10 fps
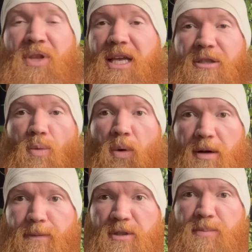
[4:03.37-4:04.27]
It's a
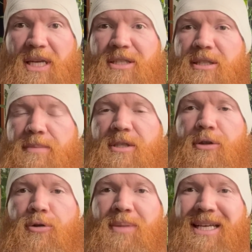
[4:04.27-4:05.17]
wonderful spinach
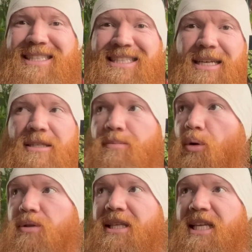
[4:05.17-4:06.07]
substitute because it doesn't
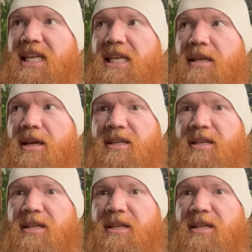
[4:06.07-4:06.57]
bolt in the heat.